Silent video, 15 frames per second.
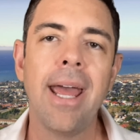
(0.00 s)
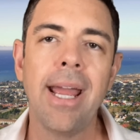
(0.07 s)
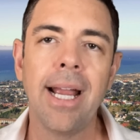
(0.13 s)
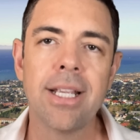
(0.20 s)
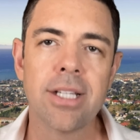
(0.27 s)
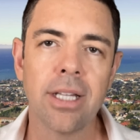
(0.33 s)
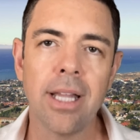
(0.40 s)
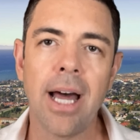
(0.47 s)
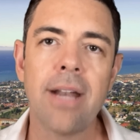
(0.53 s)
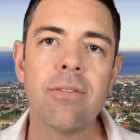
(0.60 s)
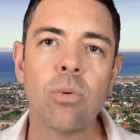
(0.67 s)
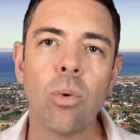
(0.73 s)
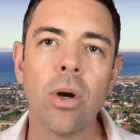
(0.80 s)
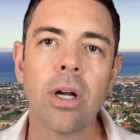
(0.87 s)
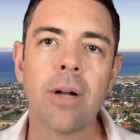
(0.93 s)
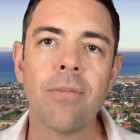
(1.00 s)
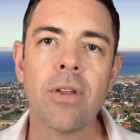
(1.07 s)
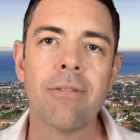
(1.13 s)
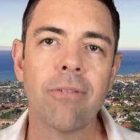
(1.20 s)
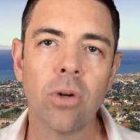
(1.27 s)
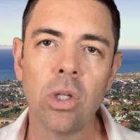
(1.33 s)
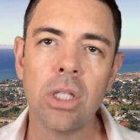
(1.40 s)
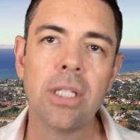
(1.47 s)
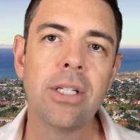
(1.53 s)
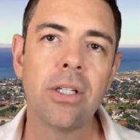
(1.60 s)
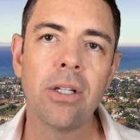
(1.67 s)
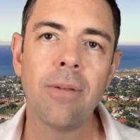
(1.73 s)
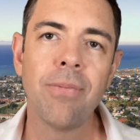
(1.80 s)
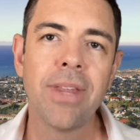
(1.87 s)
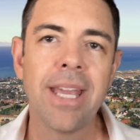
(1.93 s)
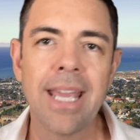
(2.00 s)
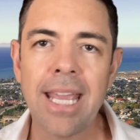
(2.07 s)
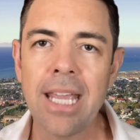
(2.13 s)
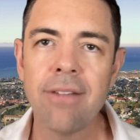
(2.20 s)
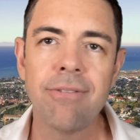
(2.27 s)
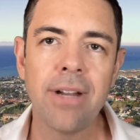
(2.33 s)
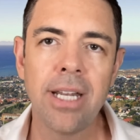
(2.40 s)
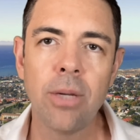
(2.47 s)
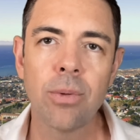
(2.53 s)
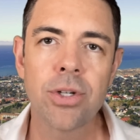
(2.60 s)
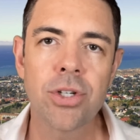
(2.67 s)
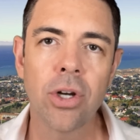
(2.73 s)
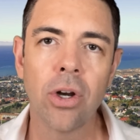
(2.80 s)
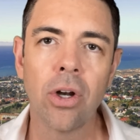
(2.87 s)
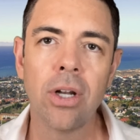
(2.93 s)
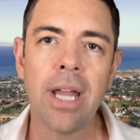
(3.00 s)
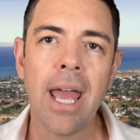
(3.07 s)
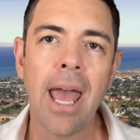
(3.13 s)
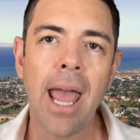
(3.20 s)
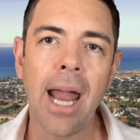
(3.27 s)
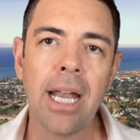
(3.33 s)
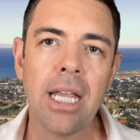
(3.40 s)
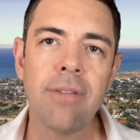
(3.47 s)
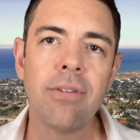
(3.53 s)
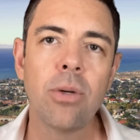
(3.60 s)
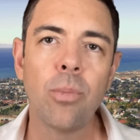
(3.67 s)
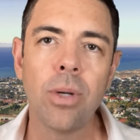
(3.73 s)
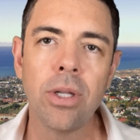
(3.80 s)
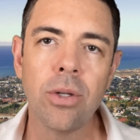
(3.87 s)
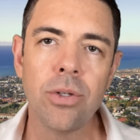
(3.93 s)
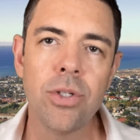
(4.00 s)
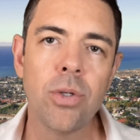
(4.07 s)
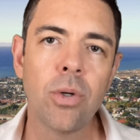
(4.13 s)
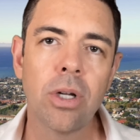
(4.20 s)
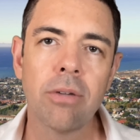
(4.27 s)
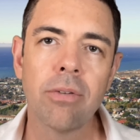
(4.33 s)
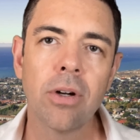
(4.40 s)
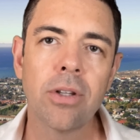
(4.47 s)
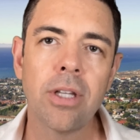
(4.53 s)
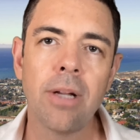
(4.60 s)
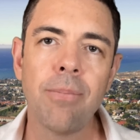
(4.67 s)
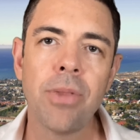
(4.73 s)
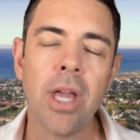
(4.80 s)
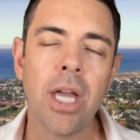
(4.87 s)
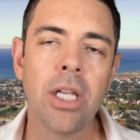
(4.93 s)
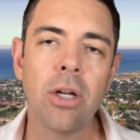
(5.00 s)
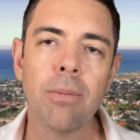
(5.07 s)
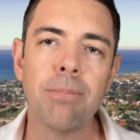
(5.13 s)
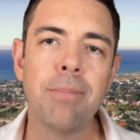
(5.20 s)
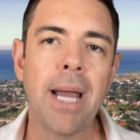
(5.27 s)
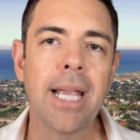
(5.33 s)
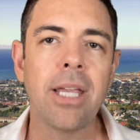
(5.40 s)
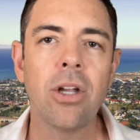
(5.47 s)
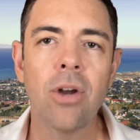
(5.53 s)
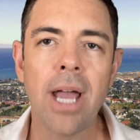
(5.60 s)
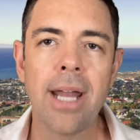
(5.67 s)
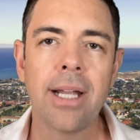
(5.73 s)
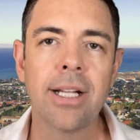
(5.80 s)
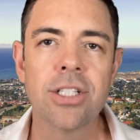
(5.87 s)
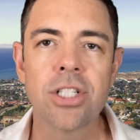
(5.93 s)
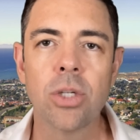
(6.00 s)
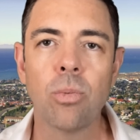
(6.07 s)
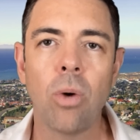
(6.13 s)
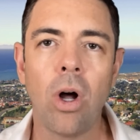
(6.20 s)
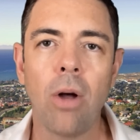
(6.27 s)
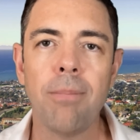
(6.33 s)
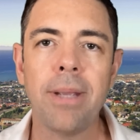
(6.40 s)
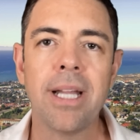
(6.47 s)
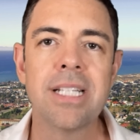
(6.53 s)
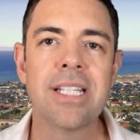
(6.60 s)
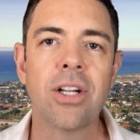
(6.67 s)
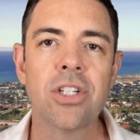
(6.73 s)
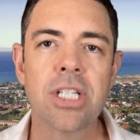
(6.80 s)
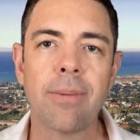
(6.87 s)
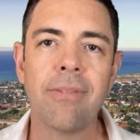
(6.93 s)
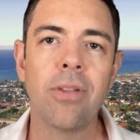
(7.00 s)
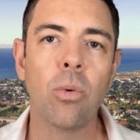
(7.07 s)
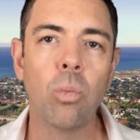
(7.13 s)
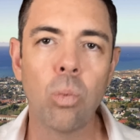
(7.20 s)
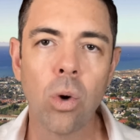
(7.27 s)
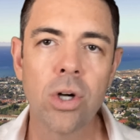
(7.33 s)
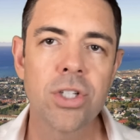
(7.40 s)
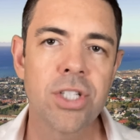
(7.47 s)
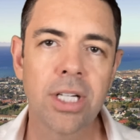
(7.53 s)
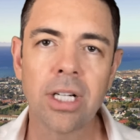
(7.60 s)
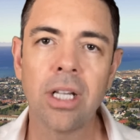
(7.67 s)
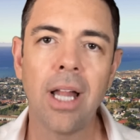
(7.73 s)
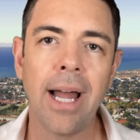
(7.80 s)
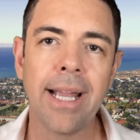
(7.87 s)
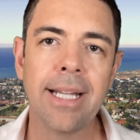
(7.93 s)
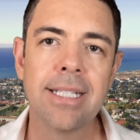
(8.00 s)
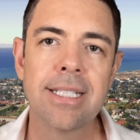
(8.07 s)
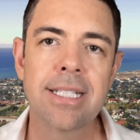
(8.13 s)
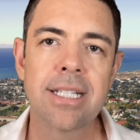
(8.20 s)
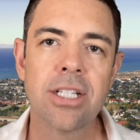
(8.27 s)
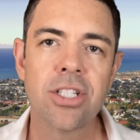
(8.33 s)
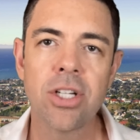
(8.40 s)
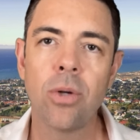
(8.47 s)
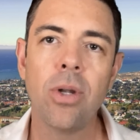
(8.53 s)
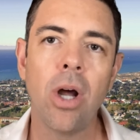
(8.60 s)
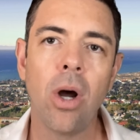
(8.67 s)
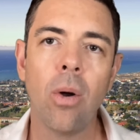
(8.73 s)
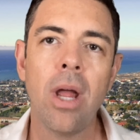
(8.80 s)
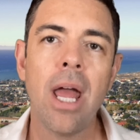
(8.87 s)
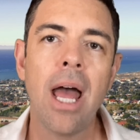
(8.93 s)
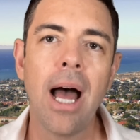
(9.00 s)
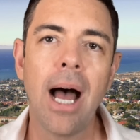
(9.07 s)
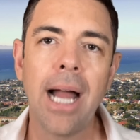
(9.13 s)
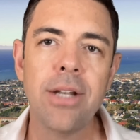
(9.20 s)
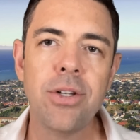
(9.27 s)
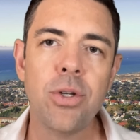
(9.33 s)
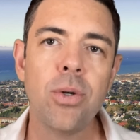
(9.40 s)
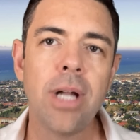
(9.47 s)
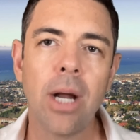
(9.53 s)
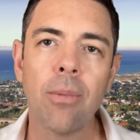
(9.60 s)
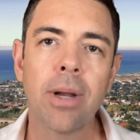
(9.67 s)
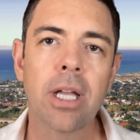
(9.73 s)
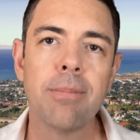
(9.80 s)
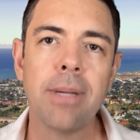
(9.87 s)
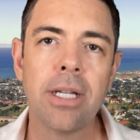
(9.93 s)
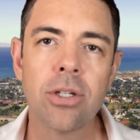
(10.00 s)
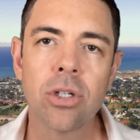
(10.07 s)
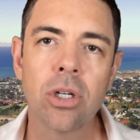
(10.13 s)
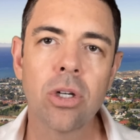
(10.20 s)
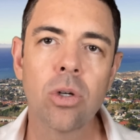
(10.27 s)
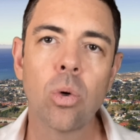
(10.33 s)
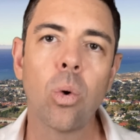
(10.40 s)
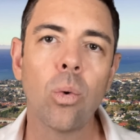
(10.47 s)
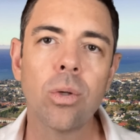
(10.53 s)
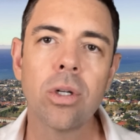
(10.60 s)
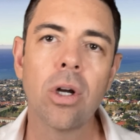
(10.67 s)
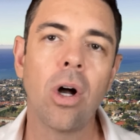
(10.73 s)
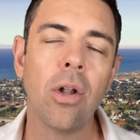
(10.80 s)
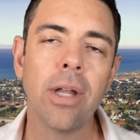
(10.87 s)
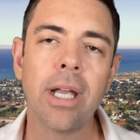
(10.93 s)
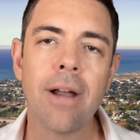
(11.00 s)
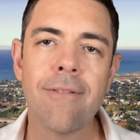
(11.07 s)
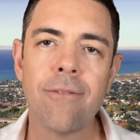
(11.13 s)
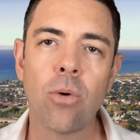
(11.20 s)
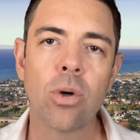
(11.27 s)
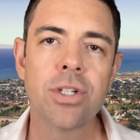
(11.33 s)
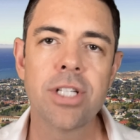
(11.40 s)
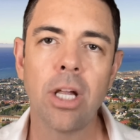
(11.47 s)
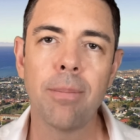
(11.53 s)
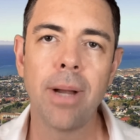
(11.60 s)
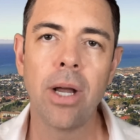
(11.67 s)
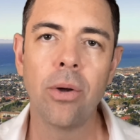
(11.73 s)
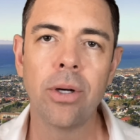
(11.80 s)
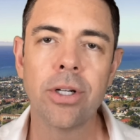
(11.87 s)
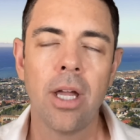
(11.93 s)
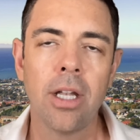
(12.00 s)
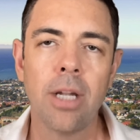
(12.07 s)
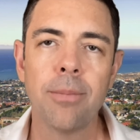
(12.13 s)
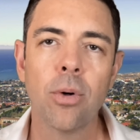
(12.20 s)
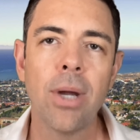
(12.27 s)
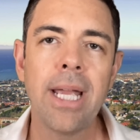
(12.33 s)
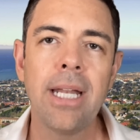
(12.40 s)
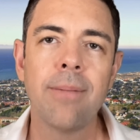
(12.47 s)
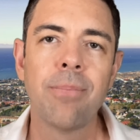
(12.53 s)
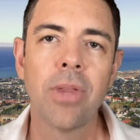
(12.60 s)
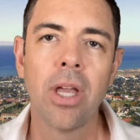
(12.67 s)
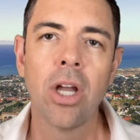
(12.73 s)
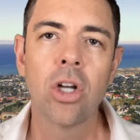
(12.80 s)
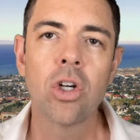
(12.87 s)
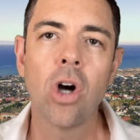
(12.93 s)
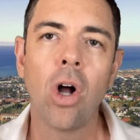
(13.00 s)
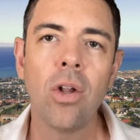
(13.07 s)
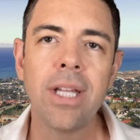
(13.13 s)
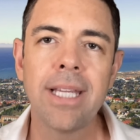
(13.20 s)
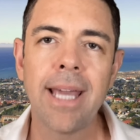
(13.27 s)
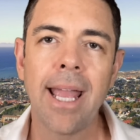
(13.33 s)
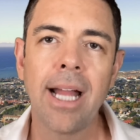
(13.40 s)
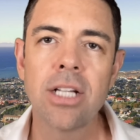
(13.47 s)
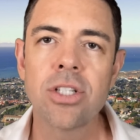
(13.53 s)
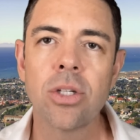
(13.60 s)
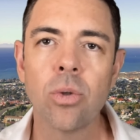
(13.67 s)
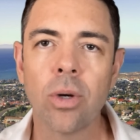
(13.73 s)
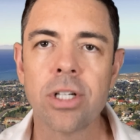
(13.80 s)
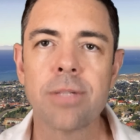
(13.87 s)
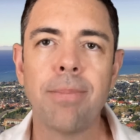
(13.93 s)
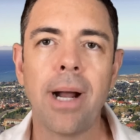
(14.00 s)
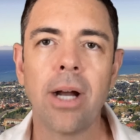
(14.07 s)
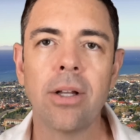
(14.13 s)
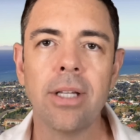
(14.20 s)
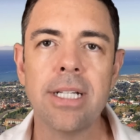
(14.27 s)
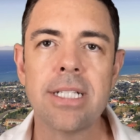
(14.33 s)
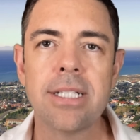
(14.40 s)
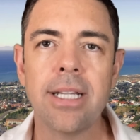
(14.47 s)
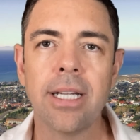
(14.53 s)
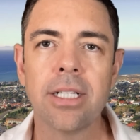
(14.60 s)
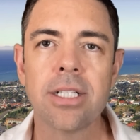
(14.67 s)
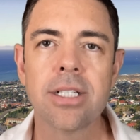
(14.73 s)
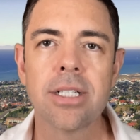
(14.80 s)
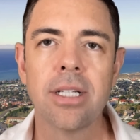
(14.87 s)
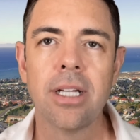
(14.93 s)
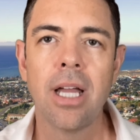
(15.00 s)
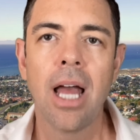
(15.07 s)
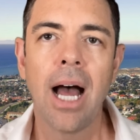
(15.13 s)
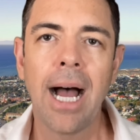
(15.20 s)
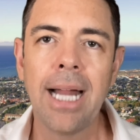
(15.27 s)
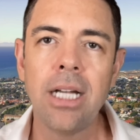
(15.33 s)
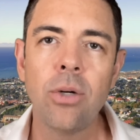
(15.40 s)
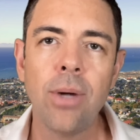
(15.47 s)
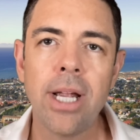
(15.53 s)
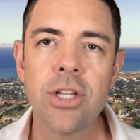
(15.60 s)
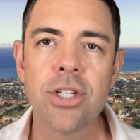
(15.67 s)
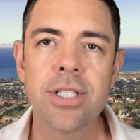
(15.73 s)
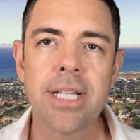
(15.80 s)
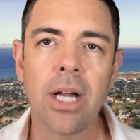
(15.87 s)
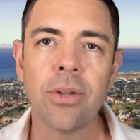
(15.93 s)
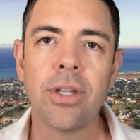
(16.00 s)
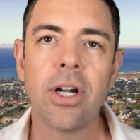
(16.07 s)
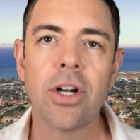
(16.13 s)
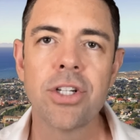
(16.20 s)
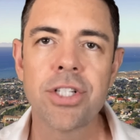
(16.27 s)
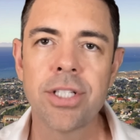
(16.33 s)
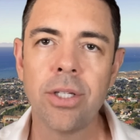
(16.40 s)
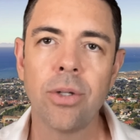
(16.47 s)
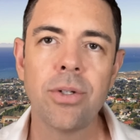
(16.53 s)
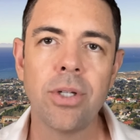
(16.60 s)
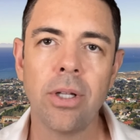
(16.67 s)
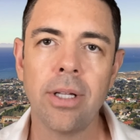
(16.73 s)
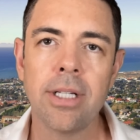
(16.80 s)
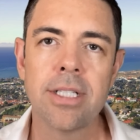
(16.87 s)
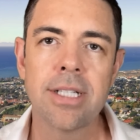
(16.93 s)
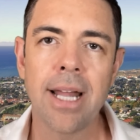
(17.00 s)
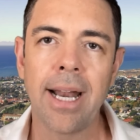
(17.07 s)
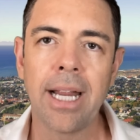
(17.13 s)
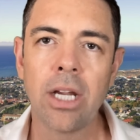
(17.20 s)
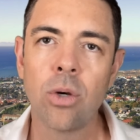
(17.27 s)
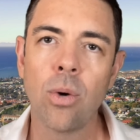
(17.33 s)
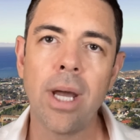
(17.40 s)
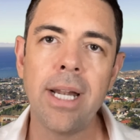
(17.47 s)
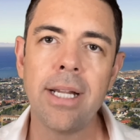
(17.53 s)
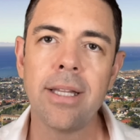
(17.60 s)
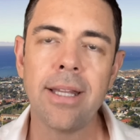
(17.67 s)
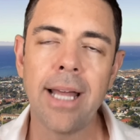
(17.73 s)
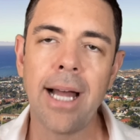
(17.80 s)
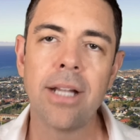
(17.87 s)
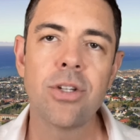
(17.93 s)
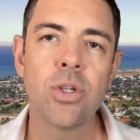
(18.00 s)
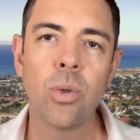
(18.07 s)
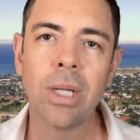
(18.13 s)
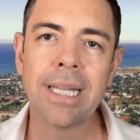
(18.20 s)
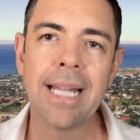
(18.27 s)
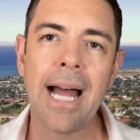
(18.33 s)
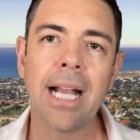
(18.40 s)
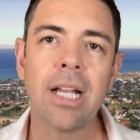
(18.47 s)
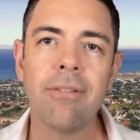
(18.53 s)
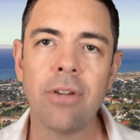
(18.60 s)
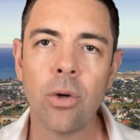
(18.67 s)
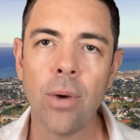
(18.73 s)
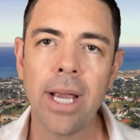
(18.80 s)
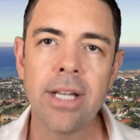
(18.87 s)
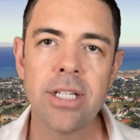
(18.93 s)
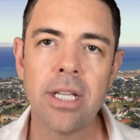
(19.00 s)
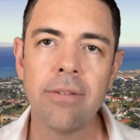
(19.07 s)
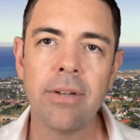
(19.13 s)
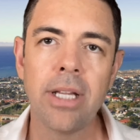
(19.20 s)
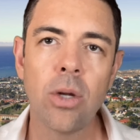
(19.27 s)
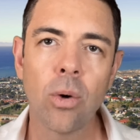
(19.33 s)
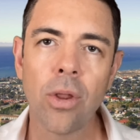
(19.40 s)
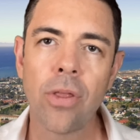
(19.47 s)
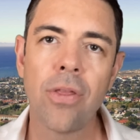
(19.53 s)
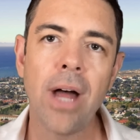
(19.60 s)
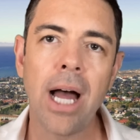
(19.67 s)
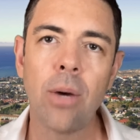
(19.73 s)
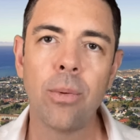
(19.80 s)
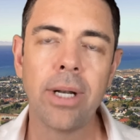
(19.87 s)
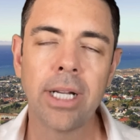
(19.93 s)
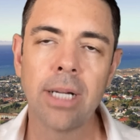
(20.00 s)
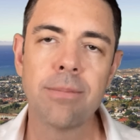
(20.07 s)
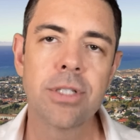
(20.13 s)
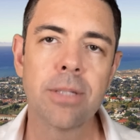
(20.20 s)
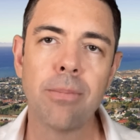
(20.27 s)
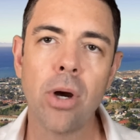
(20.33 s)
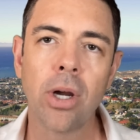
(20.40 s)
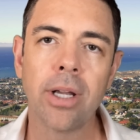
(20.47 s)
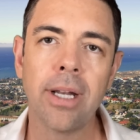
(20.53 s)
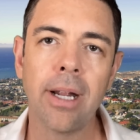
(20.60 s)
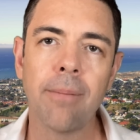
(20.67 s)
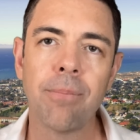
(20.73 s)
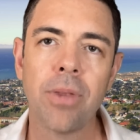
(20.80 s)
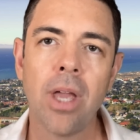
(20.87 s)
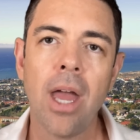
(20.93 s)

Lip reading: It's a lot of work for little, if any, return, and even when you do convert them, you're banging your head against the wall because they're some of the worst clients. So no, I do not recommend cold calling for sale by owners. Number 8, calling canceled or expired listings. I know agents out there still do this, and I credit that to a lack of creativity or thought when it comes to marketing.